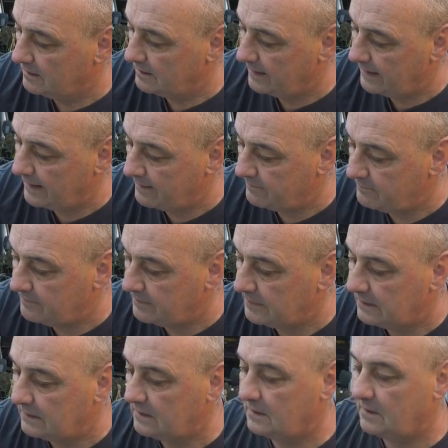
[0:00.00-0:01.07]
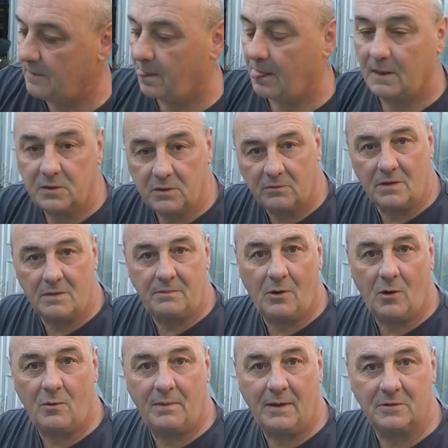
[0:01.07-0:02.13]
So I got the
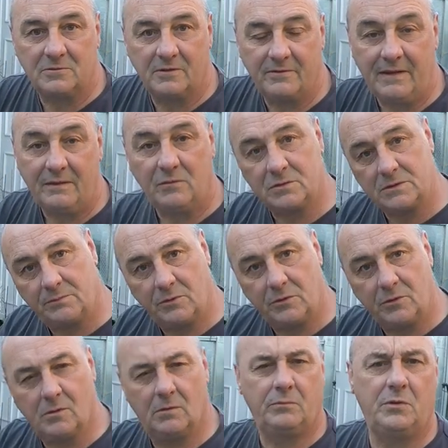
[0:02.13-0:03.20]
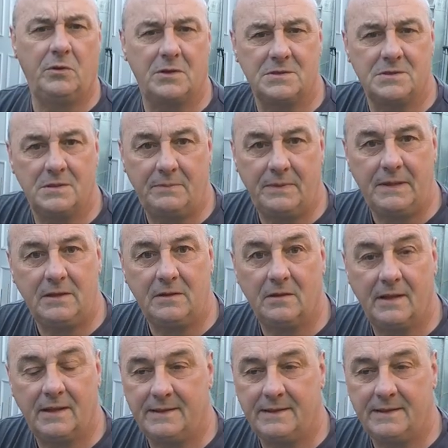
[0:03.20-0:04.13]
power packs off them because I put the computers in the bin the other